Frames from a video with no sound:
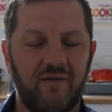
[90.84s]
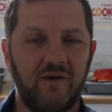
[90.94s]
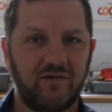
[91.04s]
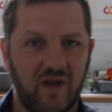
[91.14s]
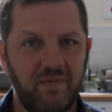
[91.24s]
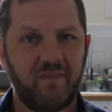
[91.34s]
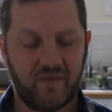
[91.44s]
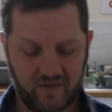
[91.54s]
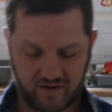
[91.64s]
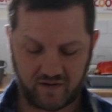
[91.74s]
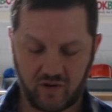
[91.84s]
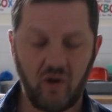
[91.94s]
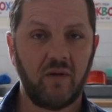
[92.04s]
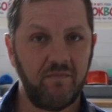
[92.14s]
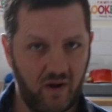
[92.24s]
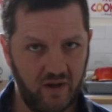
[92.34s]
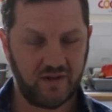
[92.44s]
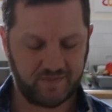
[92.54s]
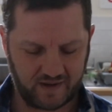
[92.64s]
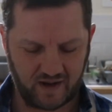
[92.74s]
First step of cooking my
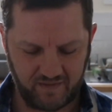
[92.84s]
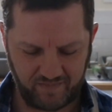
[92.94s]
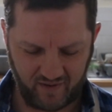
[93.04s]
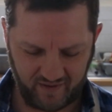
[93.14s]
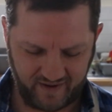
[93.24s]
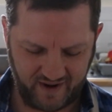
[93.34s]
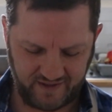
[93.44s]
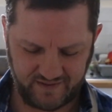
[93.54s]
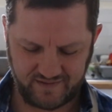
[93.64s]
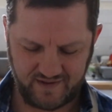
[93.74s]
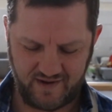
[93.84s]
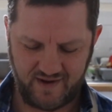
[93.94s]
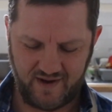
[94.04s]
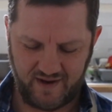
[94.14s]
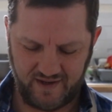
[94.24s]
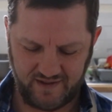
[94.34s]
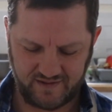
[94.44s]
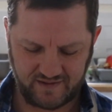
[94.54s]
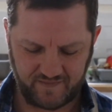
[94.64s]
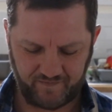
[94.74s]
spaghetti bolognese
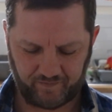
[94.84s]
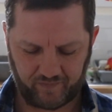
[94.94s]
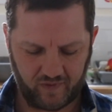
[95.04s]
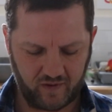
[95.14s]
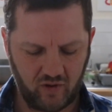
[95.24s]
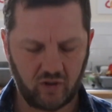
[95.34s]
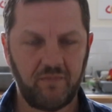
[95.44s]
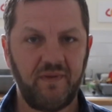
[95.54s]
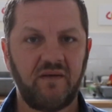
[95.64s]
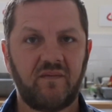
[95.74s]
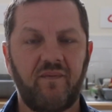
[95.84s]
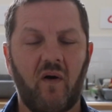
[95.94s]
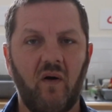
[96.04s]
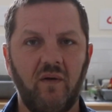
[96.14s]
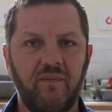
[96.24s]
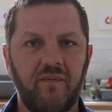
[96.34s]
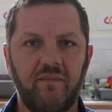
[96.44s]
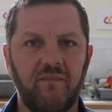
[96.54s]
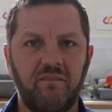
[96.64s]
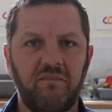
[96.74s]
is cook the mince 4
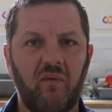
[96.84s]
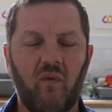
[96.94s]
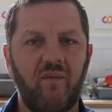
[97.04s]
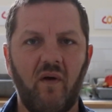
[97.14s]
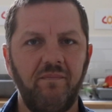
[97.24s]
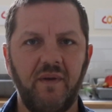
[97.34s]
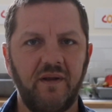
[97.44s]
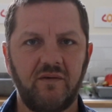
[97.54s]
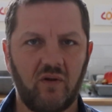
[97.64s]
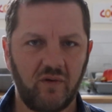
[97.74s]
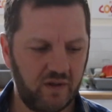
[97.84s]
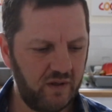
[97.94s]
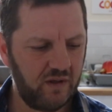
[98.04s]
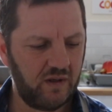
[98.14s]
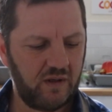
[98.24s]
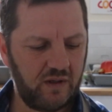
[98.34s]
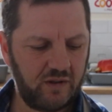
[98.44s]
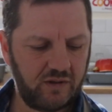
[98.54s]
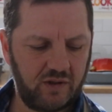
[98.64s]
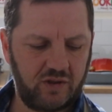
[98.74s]
or 5 minutes on
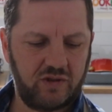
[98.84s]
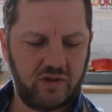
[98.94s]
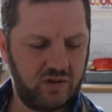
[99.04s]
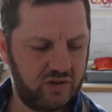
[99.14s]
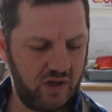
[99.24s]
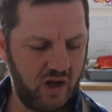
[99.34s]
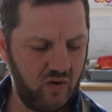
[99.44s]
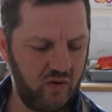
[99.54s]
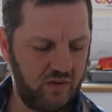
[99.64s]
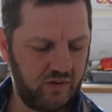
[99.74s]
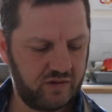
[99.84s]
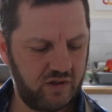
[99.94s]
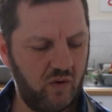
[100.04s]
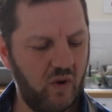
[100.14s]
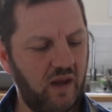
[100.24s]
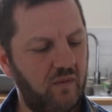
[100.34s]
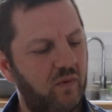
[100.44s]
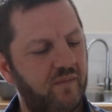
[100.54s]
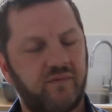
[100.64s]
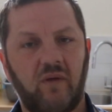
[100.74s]
a slow heat
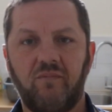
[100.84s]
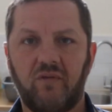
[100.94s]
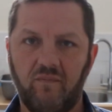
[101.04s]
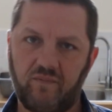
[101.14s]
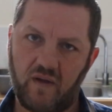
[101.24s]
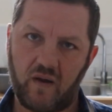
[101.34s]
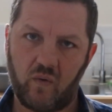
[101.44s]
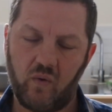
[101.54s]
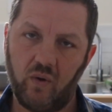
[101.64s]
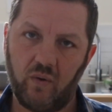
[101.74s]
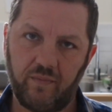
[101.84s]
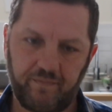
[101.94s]
with some sunflower oil.